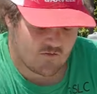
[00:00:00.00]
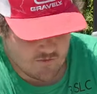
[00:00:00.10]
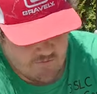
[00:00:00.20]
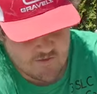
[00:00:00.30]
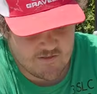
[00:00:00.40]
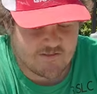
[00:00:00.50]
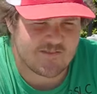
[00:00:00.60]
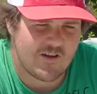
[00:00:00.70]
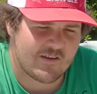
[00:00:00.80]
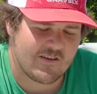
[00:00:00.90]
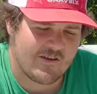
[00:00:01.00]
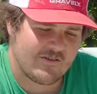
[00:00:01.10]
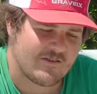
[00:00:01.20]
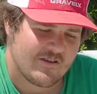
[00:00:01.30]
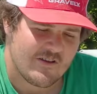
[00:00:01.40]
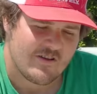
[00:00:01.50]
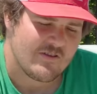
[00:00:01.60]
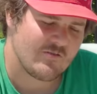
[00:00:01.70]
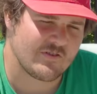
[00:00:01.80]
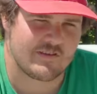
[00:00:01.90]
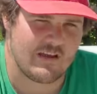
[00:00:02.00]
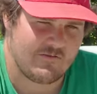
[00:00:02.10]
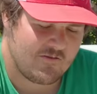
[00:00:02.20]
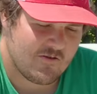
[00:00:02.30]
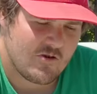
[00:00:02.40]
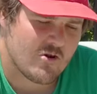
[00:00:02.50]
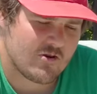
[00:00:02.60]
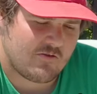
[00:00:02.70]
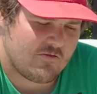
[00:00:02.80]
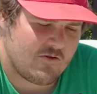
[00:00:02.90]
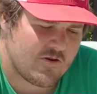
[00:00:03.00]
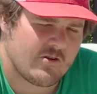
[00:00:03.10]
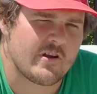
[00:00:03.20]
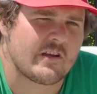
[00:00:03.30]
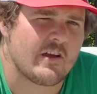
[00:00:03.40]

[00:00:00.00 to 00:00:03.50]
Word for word: Choose Three Sons Lawn Care. You just have you're in you're in great